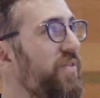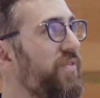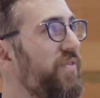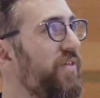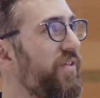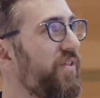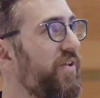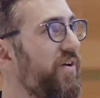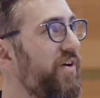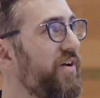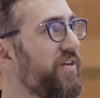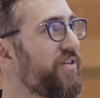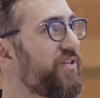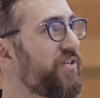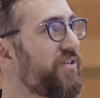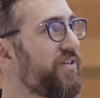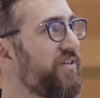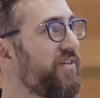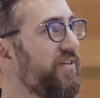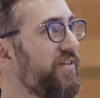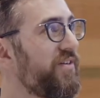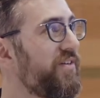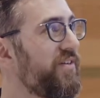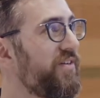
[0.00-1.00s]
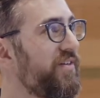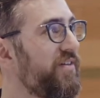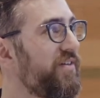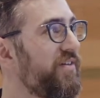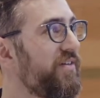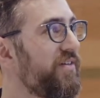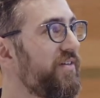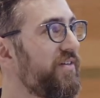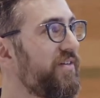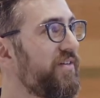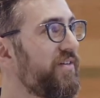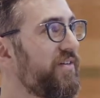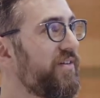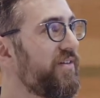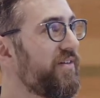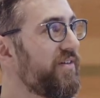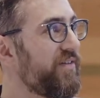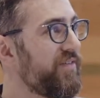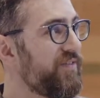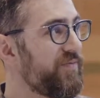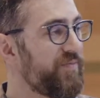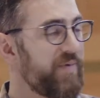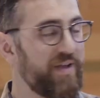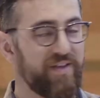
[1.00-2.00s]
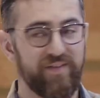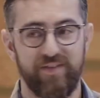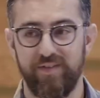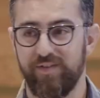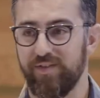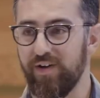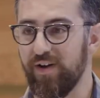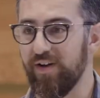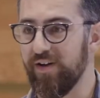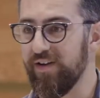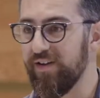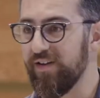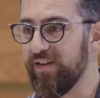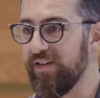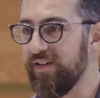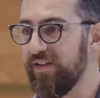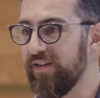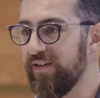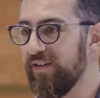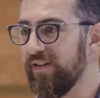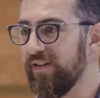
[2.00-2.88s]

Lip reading: with the launch. Space is hard.